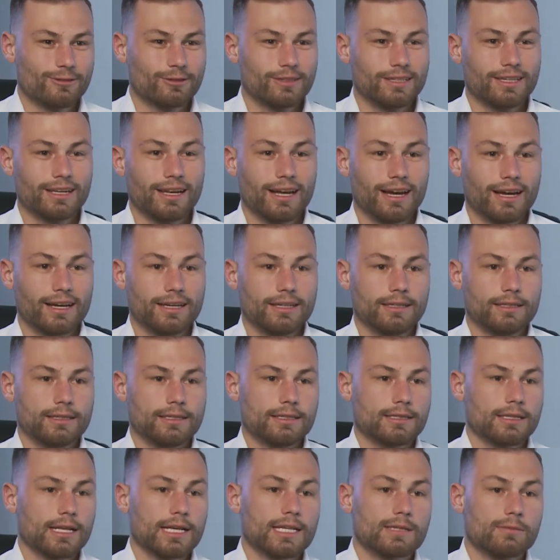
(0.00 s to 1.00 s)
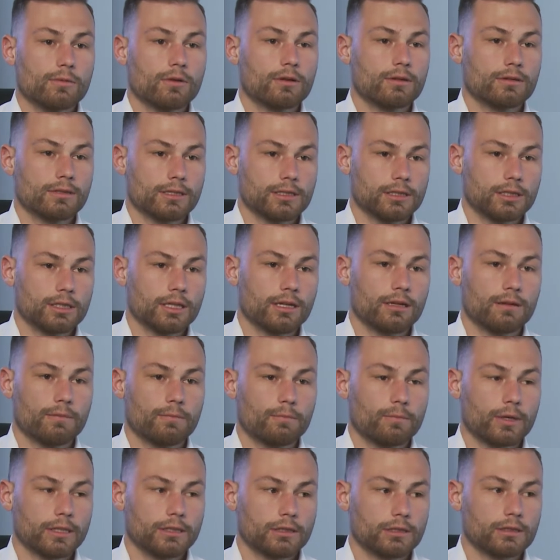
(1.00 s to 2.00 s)
We therefore tested more and
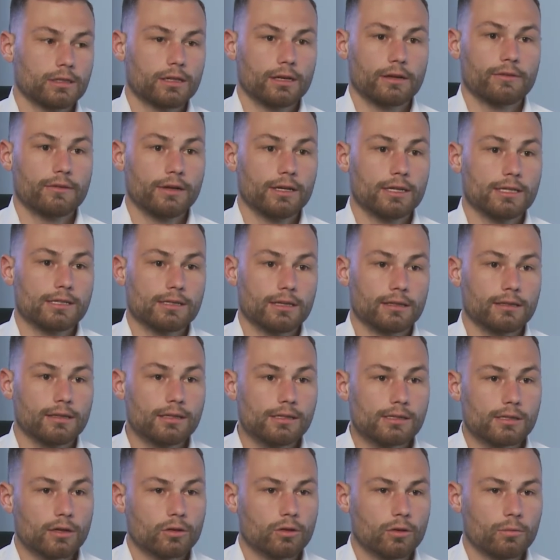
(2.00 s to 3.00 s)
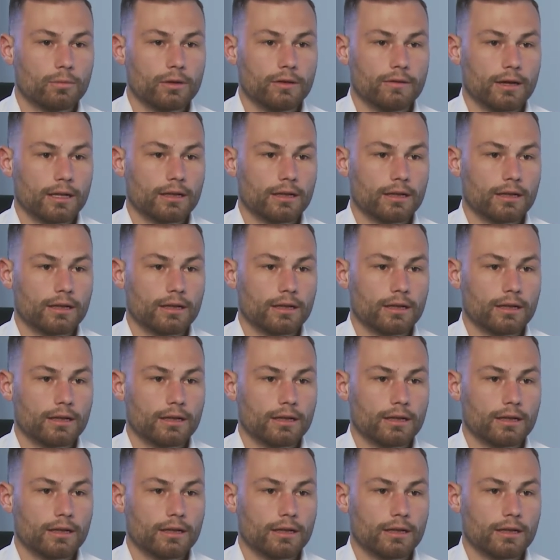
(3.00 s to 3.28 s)
more Instagram profiles.